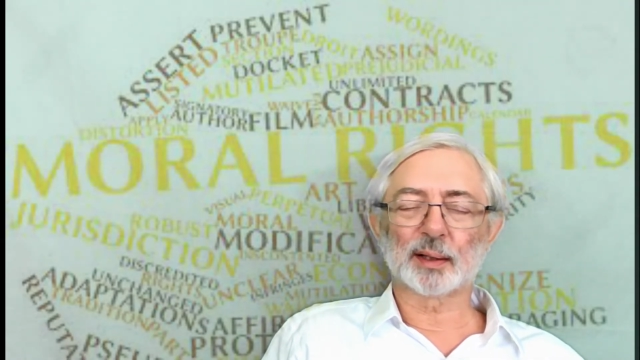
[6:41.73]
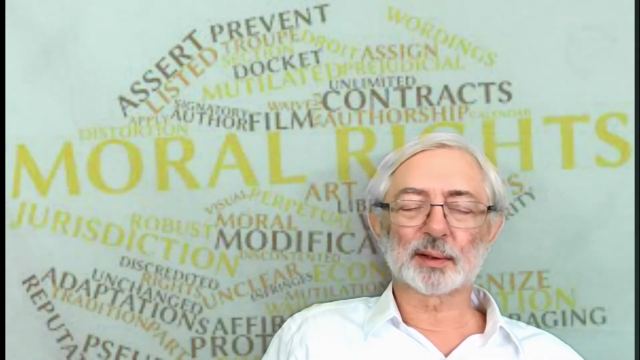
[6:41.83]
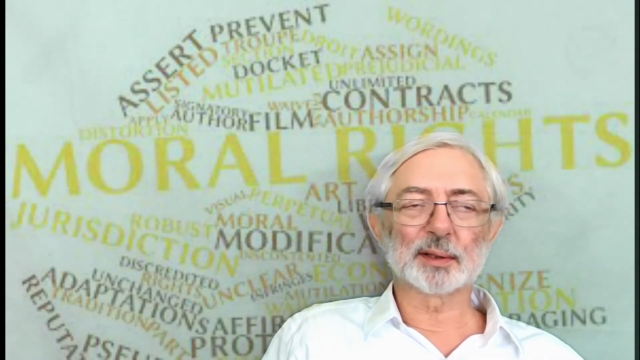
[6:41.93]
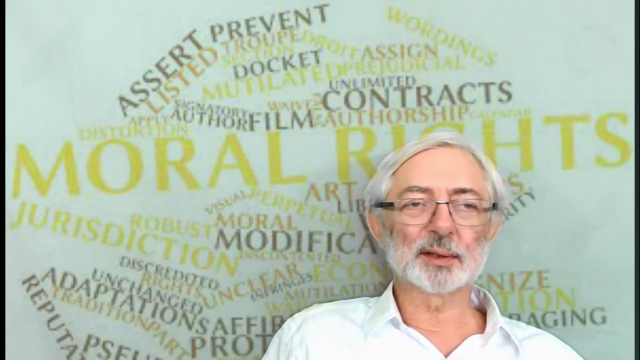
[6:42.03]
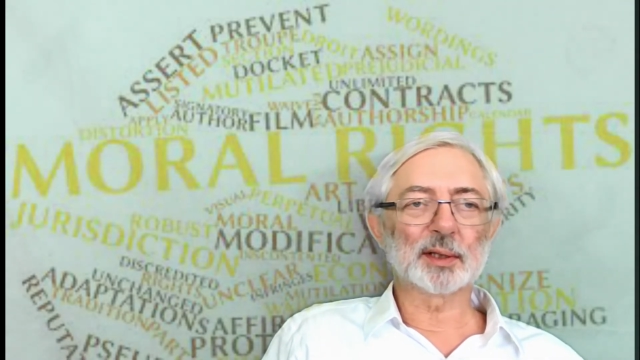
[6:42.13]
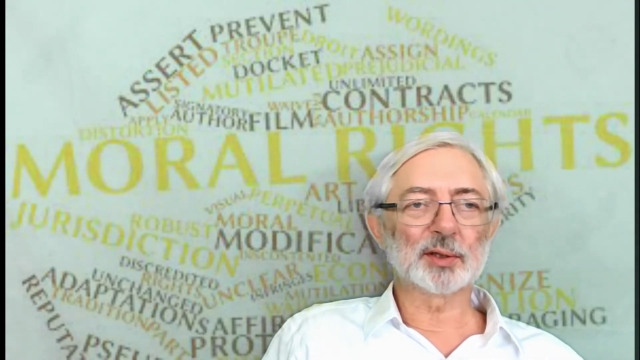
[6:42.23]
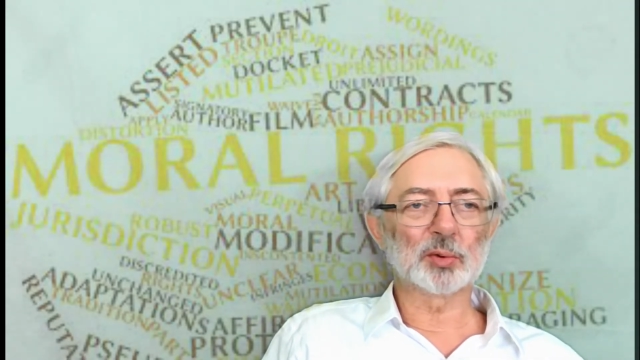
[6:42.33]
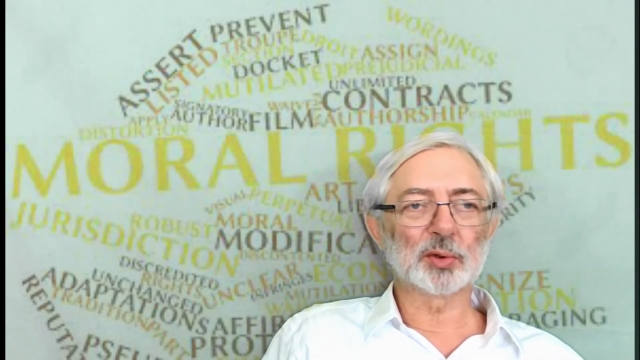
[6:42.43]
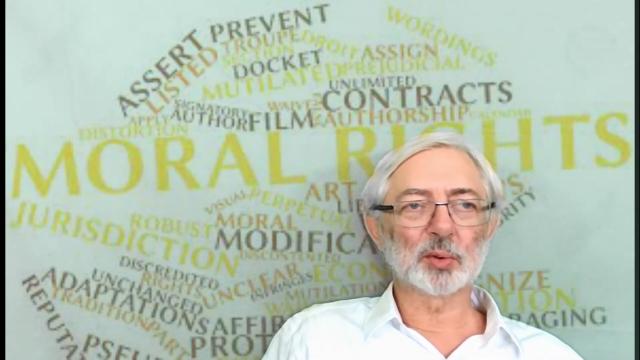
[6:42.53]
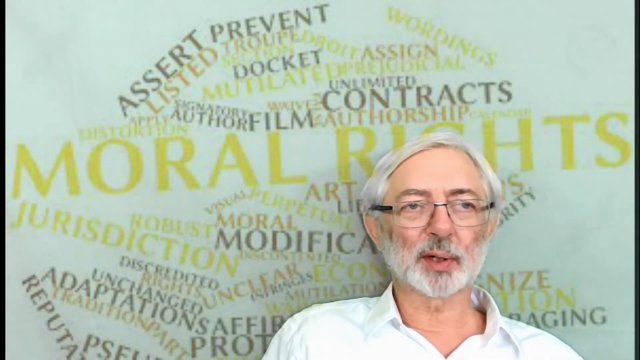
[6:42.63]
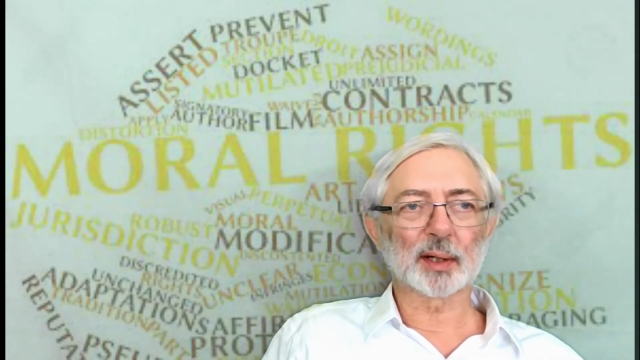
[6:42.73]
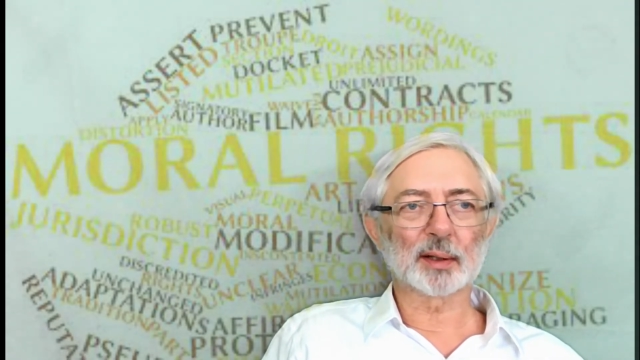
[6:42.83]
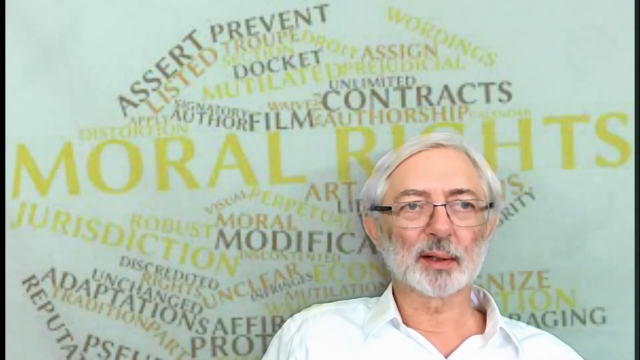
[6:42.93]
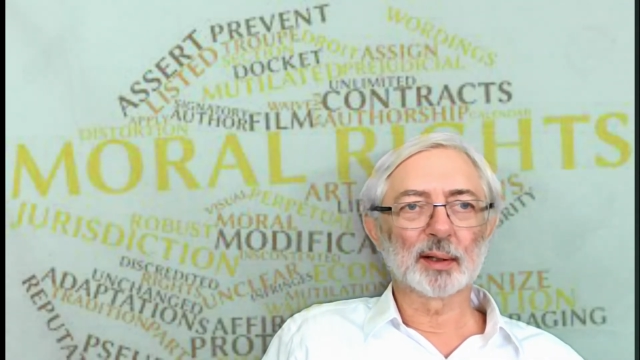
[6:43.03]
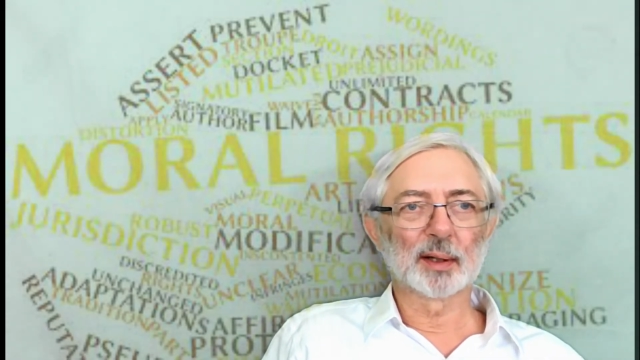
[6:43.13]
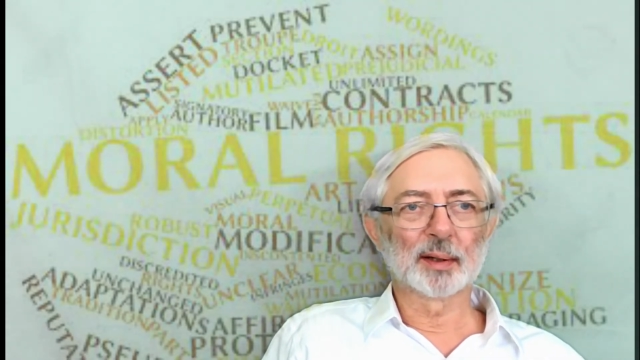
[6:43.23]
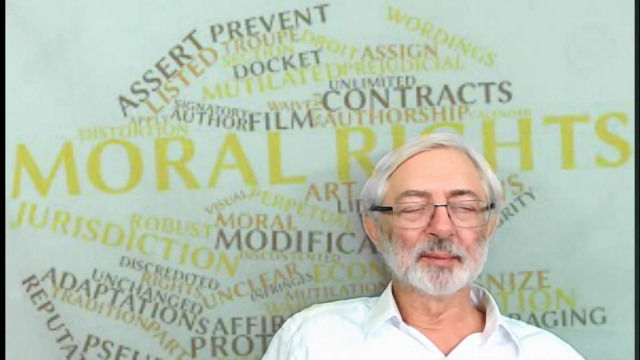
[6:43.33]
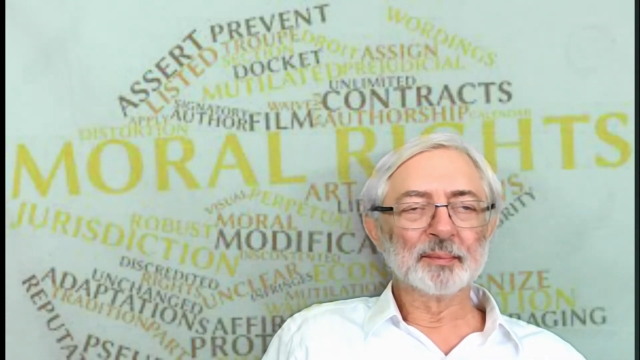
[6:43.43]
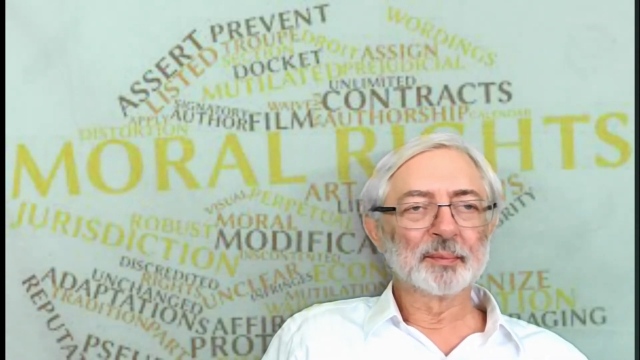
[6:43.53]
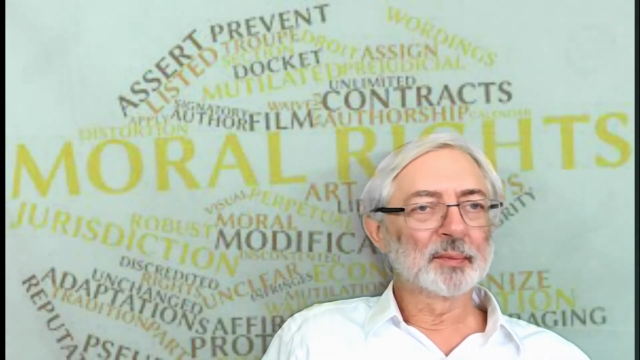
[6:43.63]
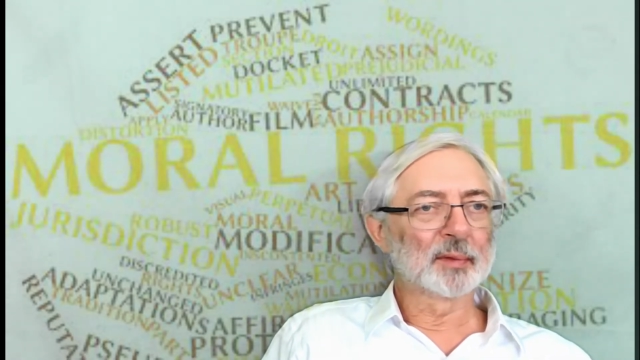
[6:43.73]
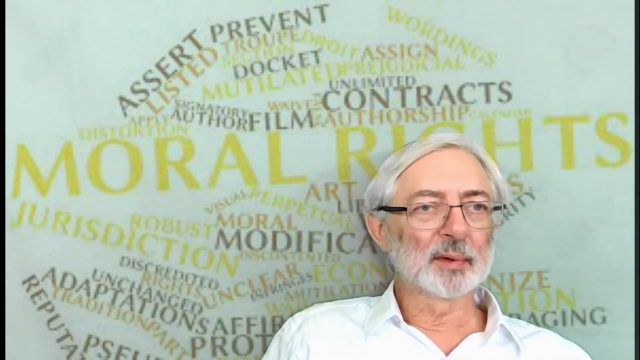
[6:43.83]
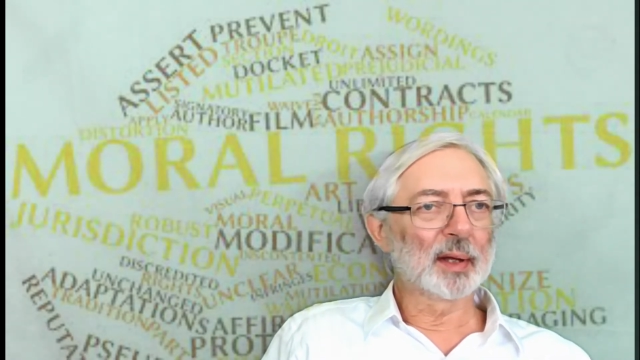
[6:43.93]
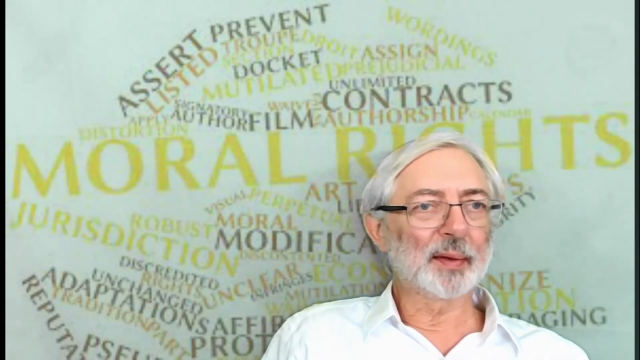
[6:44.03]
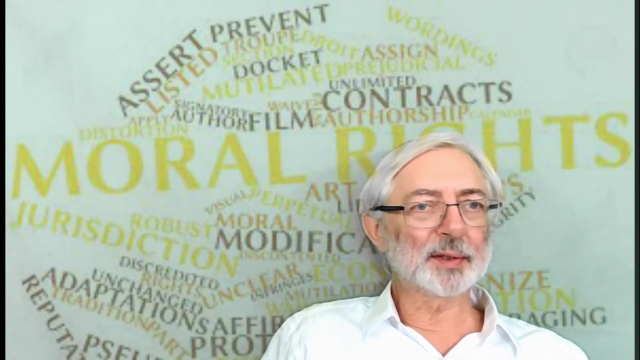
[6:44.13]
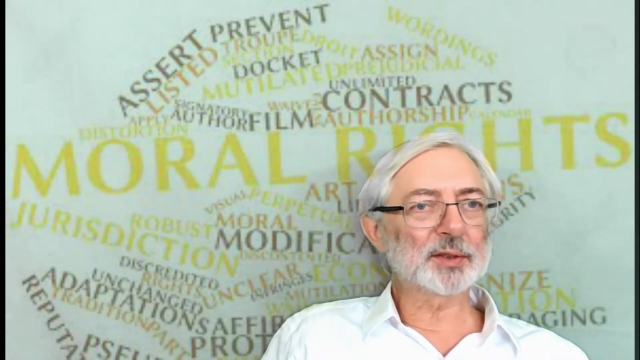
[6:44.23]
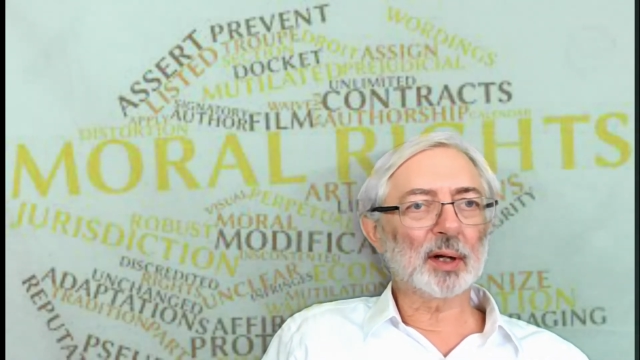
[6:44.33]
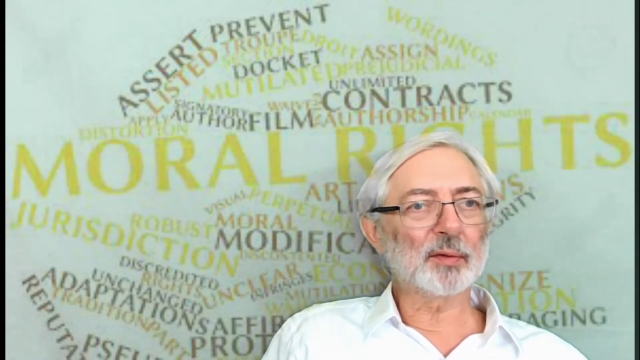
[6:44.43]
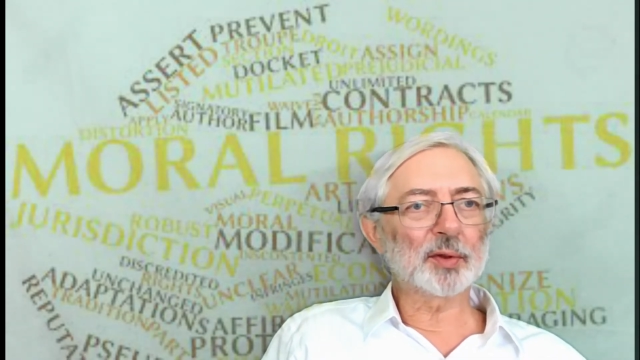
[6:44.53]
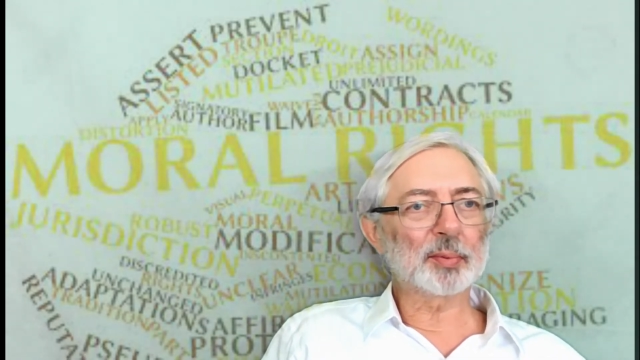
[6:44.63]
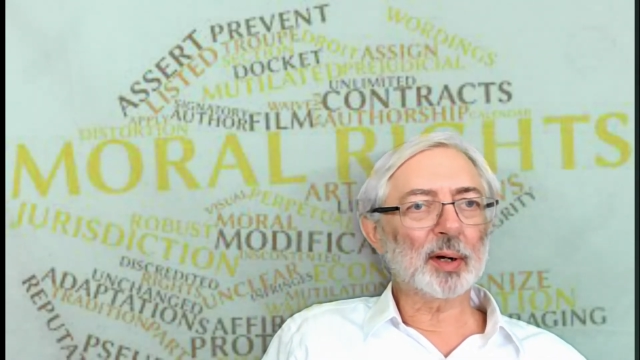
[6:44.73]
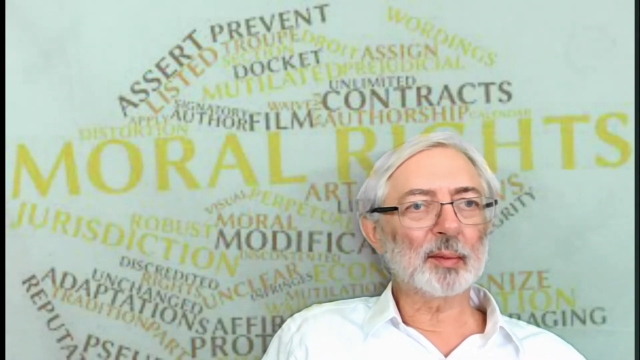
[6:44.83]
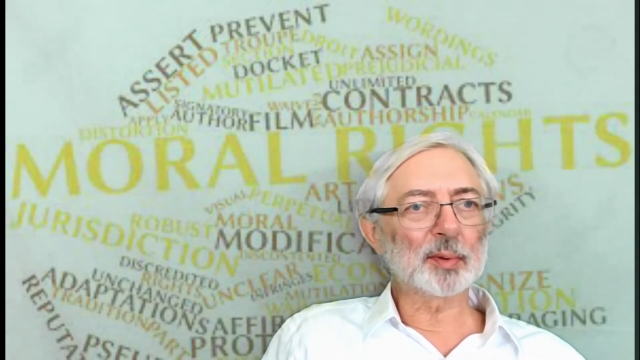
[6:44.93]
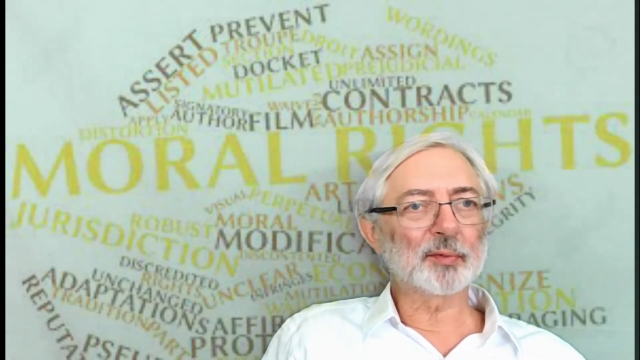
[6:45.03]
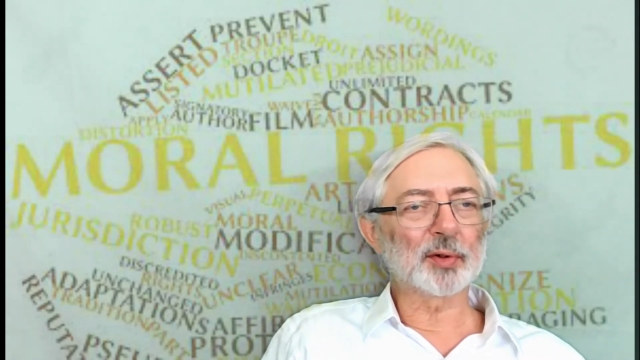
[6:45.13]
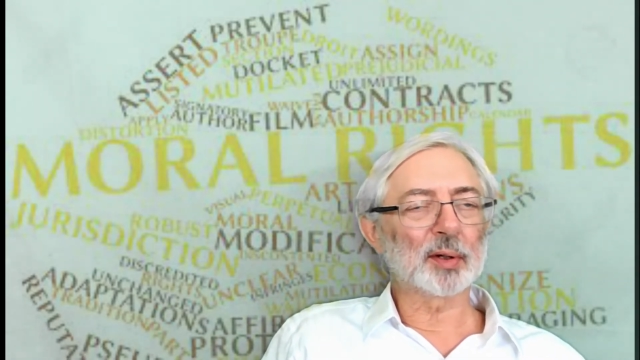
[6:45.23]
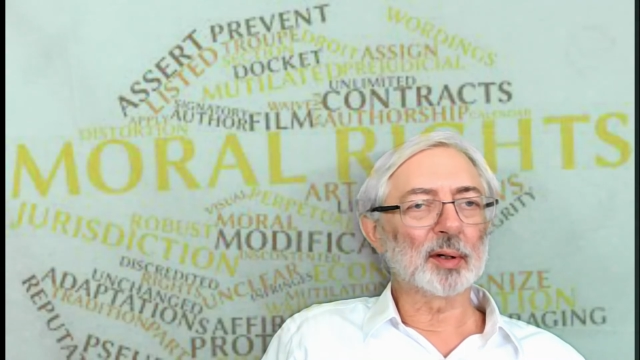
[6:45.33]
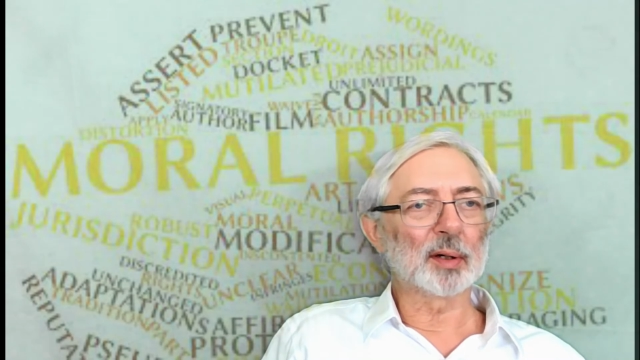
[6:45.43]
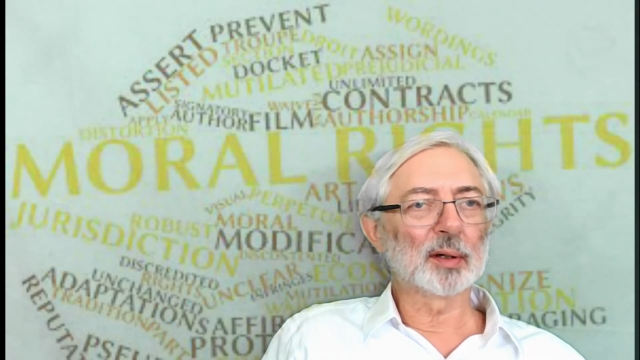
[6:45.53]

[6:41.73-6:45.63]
continue doing it. And it solved the problem for her.